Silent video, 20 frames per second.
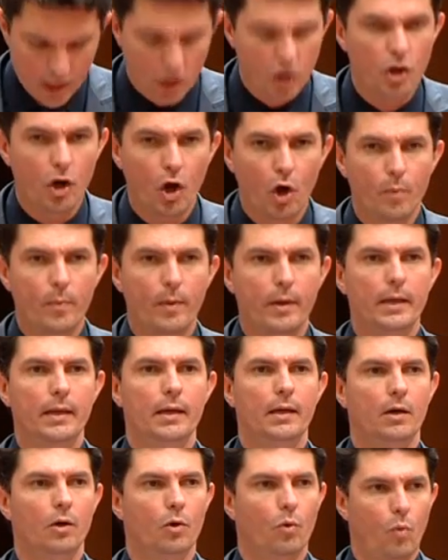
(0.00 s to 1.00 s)

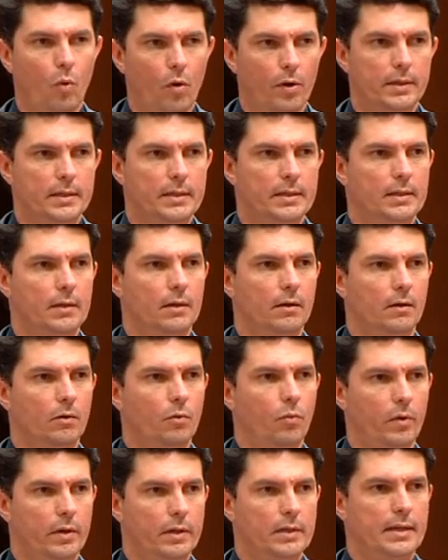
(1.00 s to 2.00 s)
Nobody wants
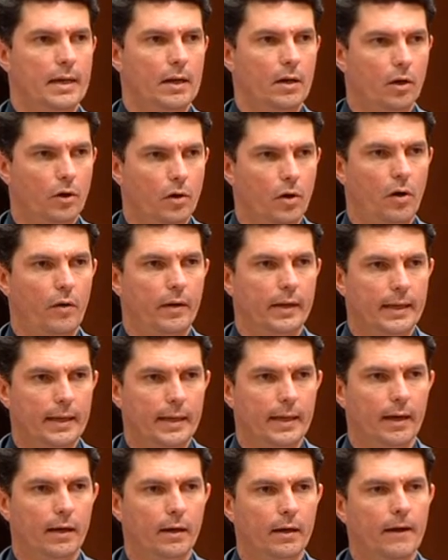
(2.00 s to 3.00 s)
what is occurring
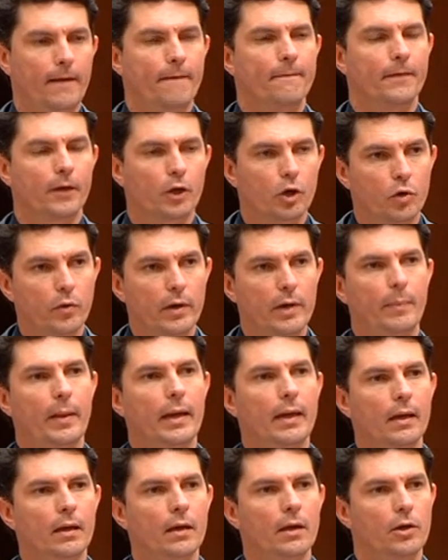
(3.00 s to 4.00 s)
here, the
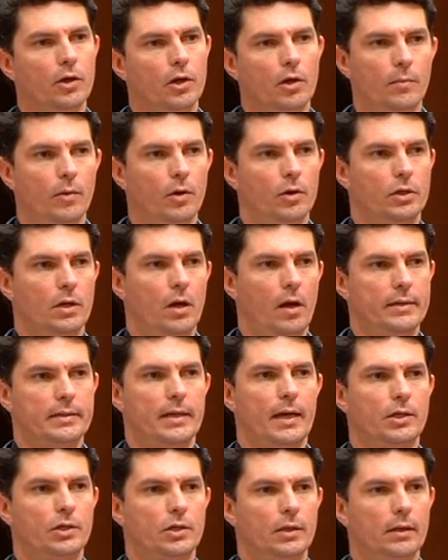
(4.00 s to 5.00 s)
creeping
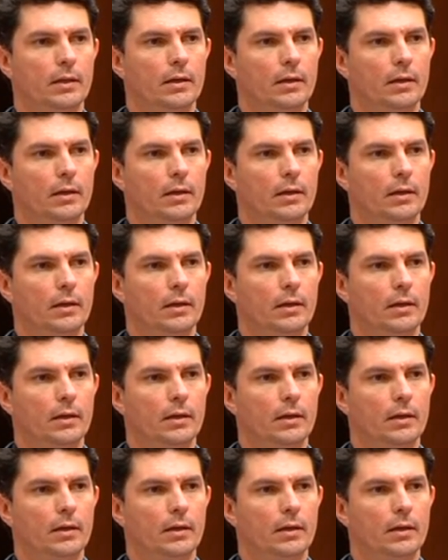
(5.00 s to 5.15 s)
commercialisation